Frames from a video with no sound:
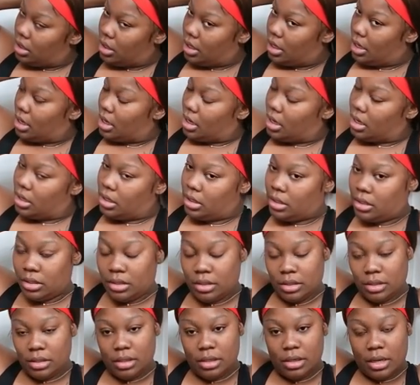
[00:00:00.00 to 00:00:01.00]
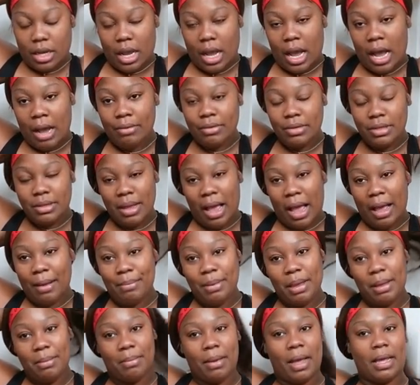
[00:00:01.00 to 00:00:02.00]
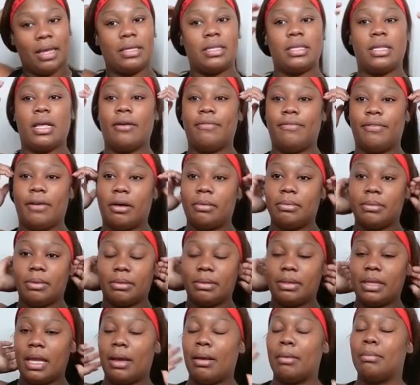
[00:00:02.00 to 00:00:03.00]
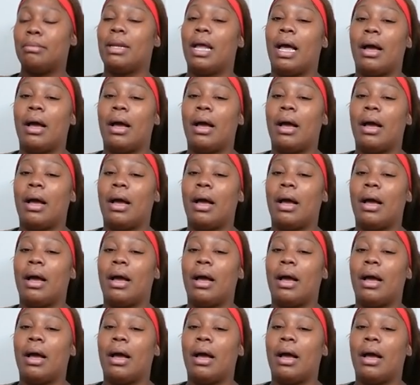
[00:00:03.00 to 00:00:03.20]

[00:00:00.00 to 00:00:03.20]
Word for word: yeah, I, was, I beat myself up sometimes.